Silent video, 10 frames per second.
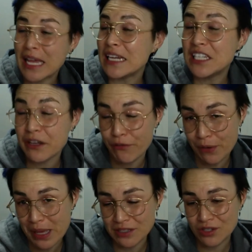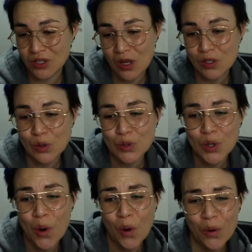indifference to
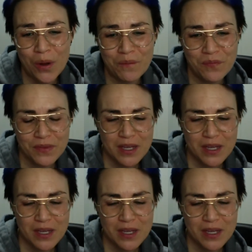decorum."